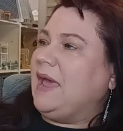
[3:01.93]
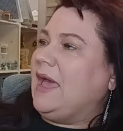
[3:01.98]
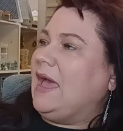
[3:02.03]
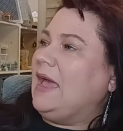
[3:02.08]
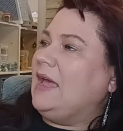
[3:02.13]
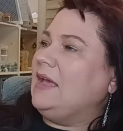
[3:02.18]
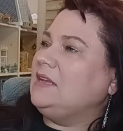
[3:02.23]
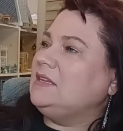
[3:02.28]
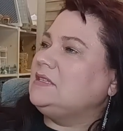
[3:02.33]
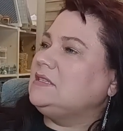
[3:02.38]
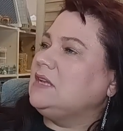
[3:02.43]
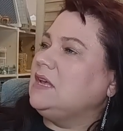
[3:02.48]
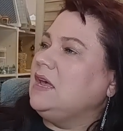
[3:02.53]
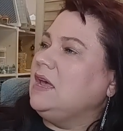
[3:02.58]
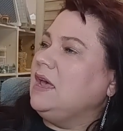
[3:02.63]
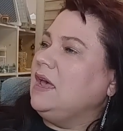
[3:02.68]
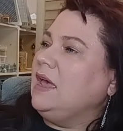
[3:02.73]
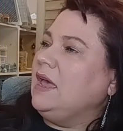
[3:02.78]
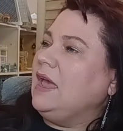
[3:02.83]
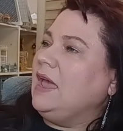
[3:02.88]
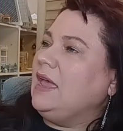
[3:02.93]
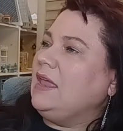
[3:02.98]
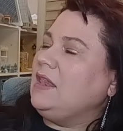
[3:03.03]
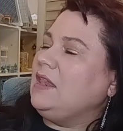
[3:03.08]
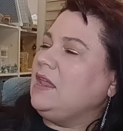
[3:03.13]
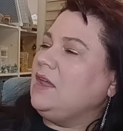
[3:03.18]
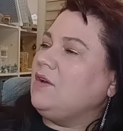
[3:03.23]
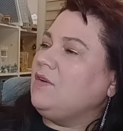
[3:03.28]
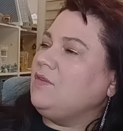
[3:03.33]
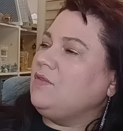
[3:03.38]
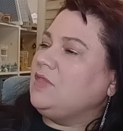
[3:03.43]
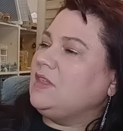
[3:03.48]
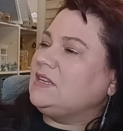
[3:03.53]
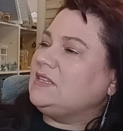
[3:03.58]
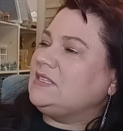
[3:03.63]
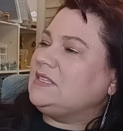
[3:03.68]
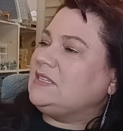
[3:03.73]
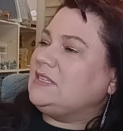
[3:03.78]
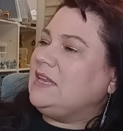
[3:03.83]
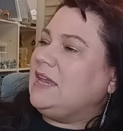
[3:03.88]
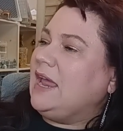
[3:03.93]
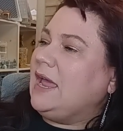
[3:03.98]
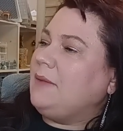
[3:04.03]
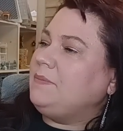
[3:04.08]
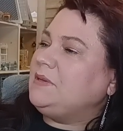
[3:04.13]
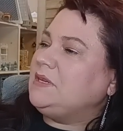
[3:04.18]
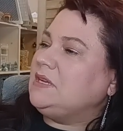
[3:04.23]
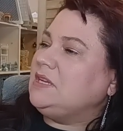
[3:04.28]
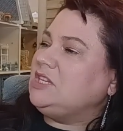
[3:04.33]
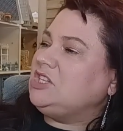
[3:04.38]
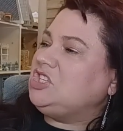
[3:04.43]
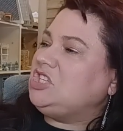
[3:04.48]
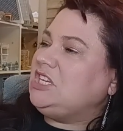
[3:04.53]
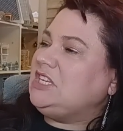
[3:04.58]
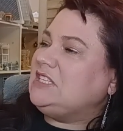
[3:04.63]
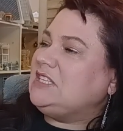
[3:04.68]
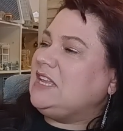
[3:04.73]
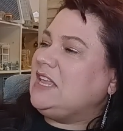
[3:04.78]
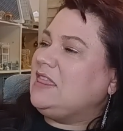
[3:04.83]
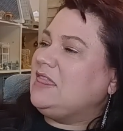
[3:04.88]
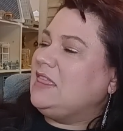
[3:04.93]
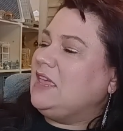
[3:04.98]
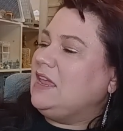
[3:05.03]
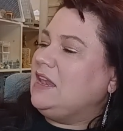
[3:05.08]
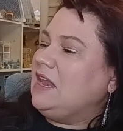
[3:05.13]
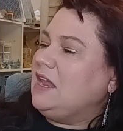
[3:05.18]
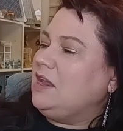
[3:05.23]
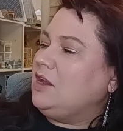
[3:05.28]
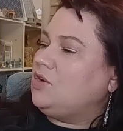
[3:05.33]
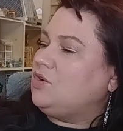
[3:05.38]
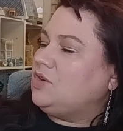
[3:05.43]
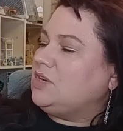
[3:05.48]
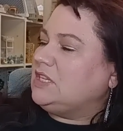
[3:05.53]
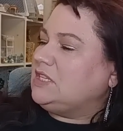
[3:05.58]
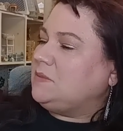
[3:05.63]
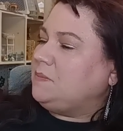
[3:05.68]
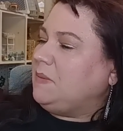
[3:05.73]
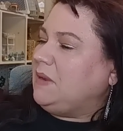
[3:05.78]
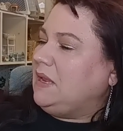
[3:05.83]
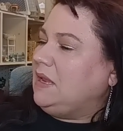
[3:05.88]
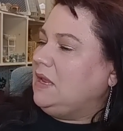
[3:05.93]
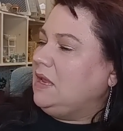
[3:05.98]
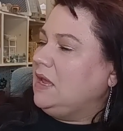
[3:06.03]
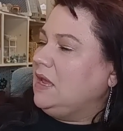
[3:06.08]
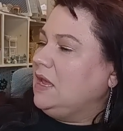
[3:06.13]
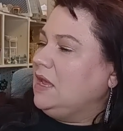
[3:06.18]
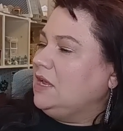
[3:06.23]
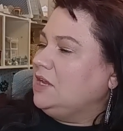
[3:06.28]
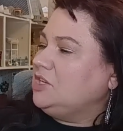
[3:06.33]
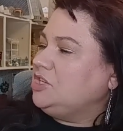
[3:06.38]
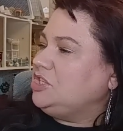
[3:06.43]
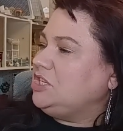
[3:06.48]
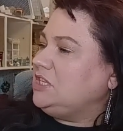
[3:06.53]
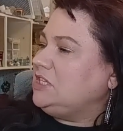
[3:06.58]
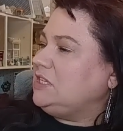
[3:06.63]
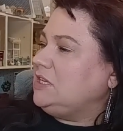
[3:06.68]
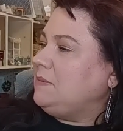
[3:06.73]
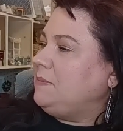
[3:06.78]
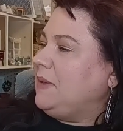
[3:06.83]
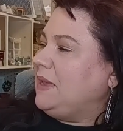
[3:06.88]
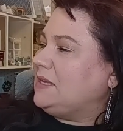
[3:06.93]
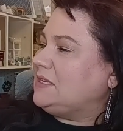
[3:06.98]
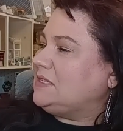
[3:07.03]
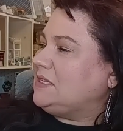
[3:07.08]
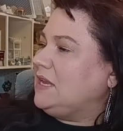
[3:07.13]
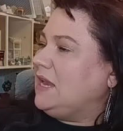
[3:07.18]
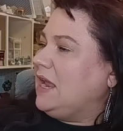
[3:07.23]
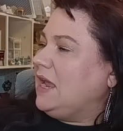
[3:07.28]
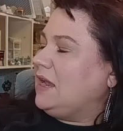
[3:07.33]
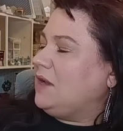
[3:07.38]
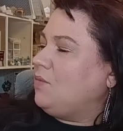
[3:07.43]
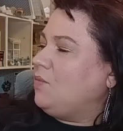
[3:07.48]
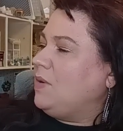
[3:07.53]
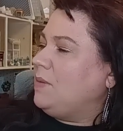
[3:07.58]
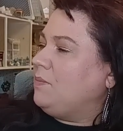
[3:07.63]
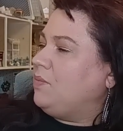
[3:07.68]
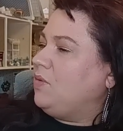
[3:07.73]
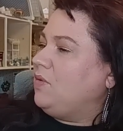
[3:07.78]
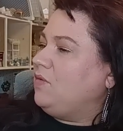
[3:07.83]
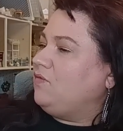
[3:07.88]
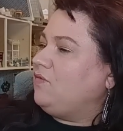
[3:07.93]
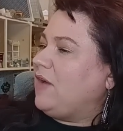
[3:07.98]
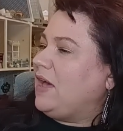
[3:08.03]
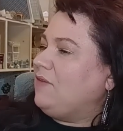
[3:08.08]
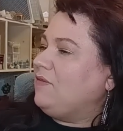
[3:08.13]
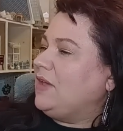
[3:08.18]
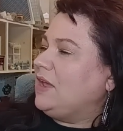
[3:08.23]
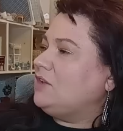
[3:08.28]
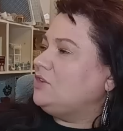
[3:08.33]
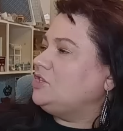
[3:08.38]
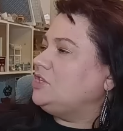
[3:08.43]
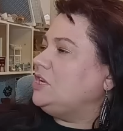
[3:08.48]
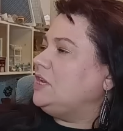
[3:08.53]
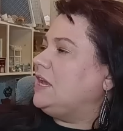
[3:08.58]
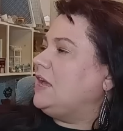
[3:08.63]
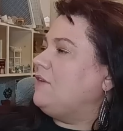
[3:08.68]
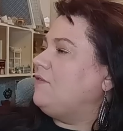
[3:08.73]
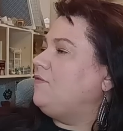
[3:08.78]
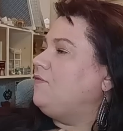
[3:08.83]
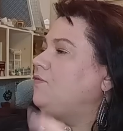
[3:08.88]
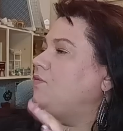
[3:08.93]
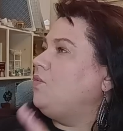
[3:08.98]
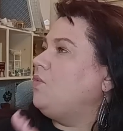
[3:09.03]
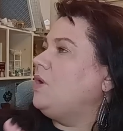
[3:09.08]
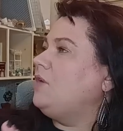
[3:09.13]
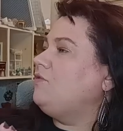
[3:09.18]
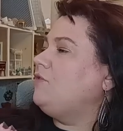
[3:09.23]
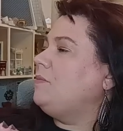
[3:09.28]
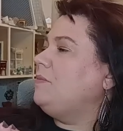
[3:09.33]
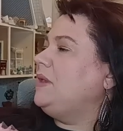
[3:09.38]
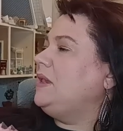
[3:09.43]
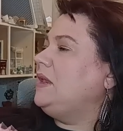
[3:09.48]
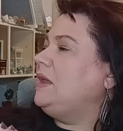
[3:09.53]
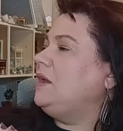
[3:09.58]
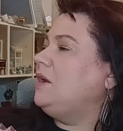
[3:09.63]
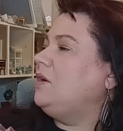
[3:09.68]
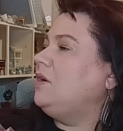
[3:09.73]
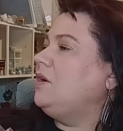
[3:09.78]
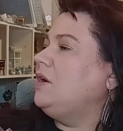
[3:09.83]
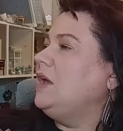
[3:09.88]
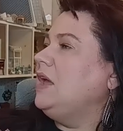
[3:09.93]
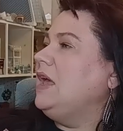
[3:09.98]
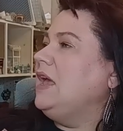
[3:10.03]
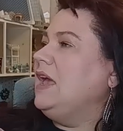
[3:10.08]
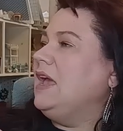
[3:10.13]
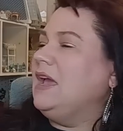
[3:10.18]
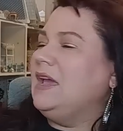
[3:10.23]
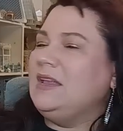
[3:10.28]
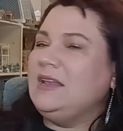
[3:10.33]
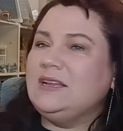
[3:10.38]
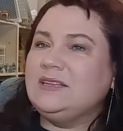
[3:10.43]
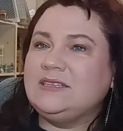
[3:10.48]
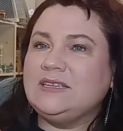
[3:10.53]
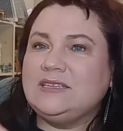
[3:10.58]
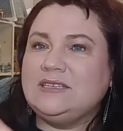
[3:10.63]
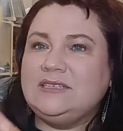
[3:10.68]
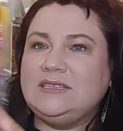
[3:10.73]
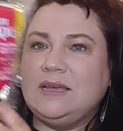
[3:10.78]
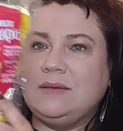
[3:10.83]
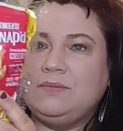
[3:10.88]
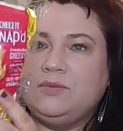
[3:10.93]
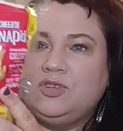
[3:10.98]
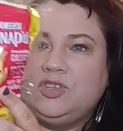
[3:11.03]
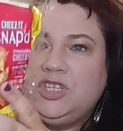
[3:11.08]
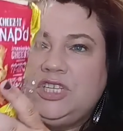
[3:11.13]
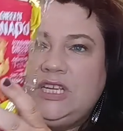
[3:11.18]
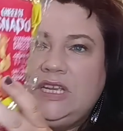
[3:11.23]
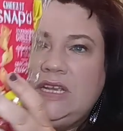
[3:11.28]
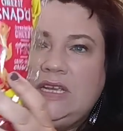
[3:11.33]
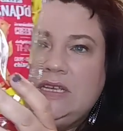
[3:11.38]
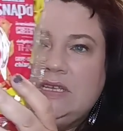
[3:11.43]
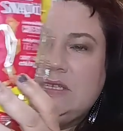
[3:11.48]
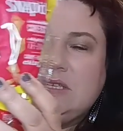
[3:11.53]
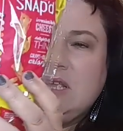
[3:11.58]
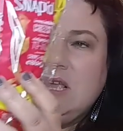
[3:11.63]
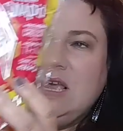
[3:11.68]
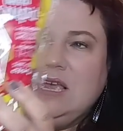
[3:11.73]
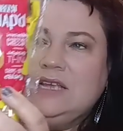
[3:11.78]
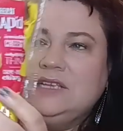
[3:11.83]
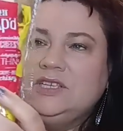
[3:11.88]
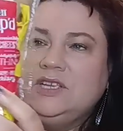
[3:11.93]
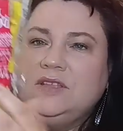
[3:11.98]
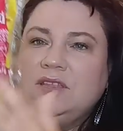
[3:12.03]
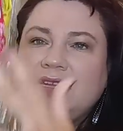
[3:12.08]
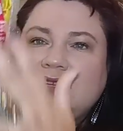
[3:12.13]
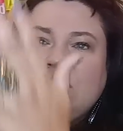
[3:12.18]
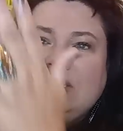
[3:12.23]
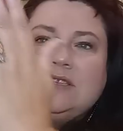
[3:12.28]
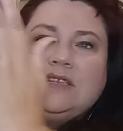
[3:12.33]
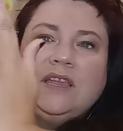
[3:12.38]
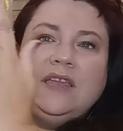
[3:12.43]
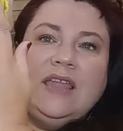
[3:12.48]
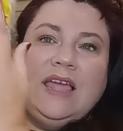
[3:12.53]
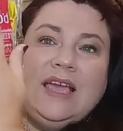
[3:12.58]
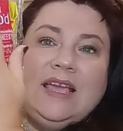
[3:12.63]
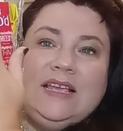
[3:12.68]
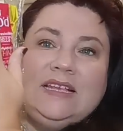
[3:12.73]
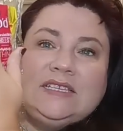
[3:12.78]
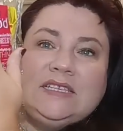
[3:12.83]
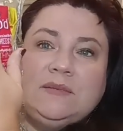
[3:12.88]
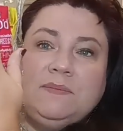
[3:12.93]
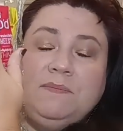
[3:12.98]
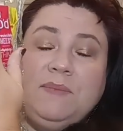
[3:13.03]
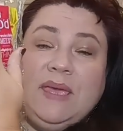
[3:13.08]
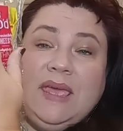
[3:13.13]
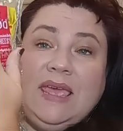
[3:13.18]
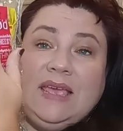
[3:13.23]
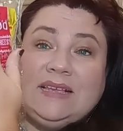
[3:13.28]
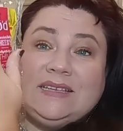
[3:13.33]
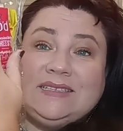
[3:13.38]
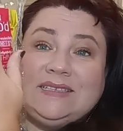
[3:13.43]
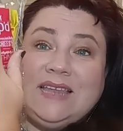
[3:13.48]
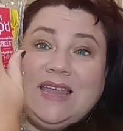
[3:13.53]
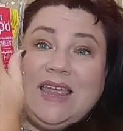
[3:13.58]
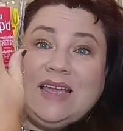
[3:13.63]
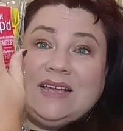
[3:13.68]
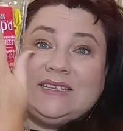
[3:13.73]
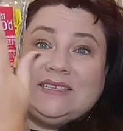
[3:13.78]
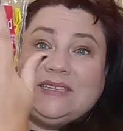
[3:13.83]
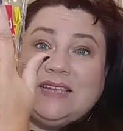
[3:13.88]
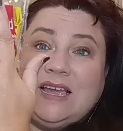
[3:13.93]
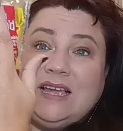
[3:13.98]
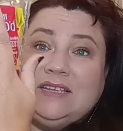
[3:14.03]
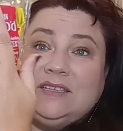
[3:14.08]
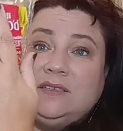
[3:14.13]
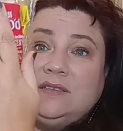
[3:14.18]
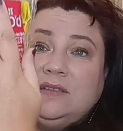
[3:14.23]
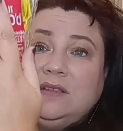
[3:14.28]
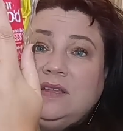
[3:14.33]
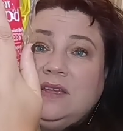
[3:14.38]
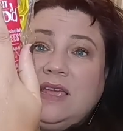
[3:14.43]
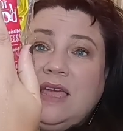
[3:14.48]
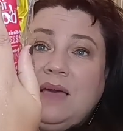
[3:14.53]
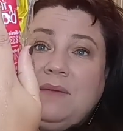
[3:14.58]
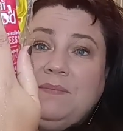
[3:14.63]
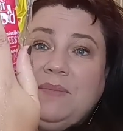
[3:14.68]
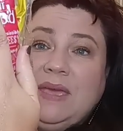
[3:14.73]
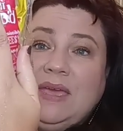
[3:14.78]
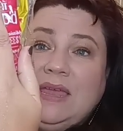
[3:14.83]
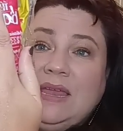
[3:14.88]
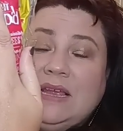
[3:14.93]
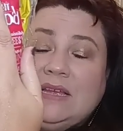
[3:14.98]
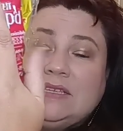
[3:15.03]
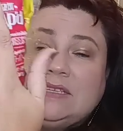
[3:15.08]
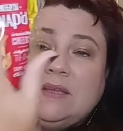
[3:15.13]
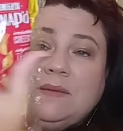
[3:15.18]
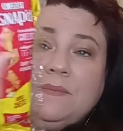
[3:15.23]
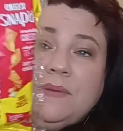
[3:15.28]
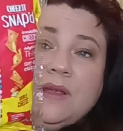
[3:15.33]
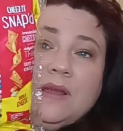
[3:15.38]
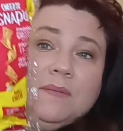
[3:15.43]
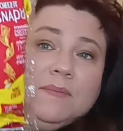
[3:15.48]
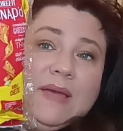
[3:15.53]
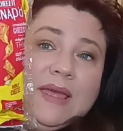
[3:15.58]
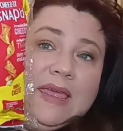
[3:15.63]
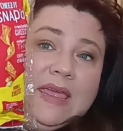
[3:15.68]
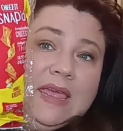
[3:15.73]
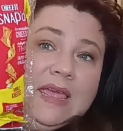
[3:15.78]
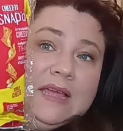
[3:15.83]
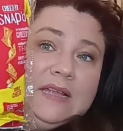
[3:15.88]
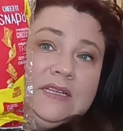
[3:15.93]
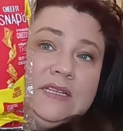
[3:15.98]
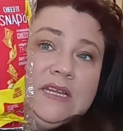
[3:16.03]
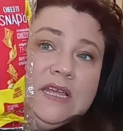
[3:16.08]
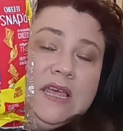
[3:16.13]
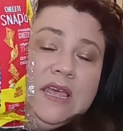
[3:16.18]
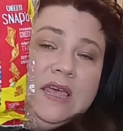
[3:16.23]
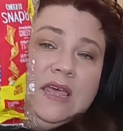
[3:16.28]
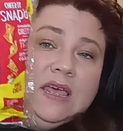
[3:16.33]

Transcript: bags and they're the snapped cheesy thin and crispy cheesy baked snack 1.5 ounce so you get four of them in here and it says double cheese so this is a nice big snack size look how big it is compared to my hand